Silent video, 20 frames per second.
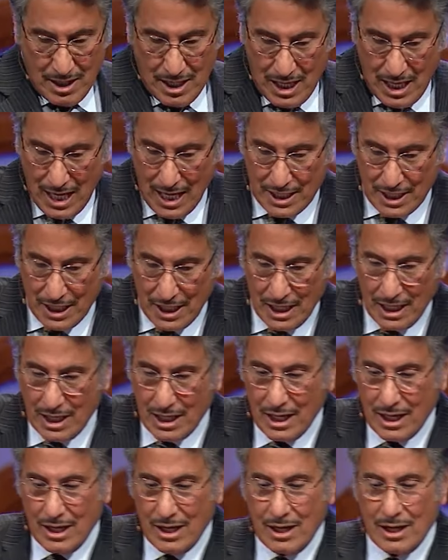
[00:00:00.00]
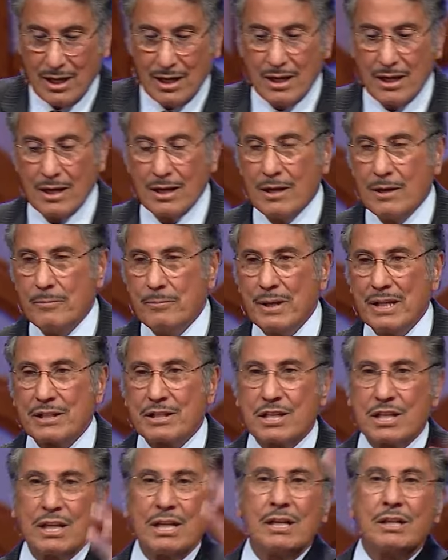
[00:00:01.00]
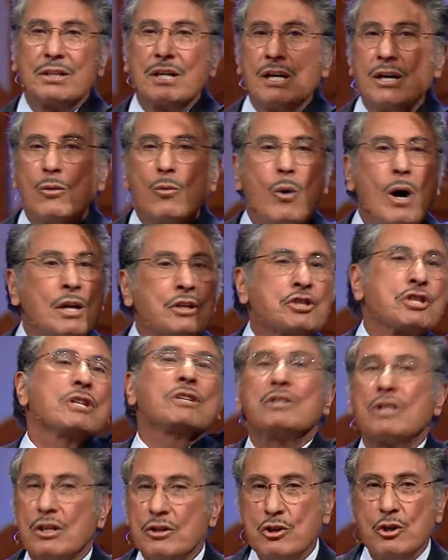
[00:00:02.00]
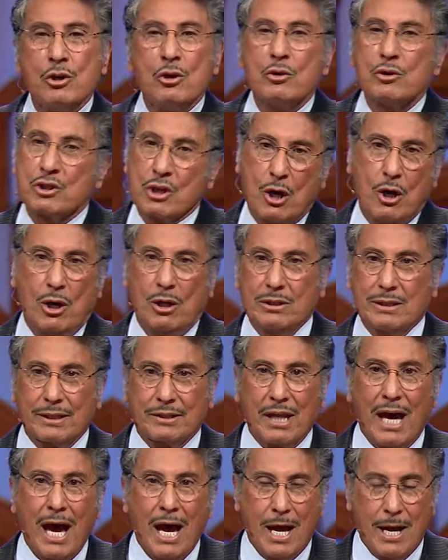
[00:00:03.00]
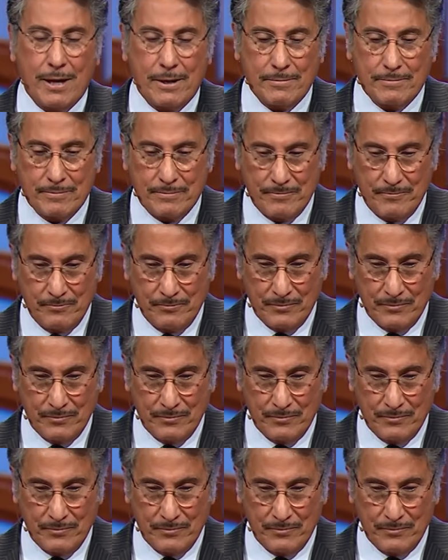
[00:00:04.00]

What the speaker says: Had he been sitting there watching the news all the time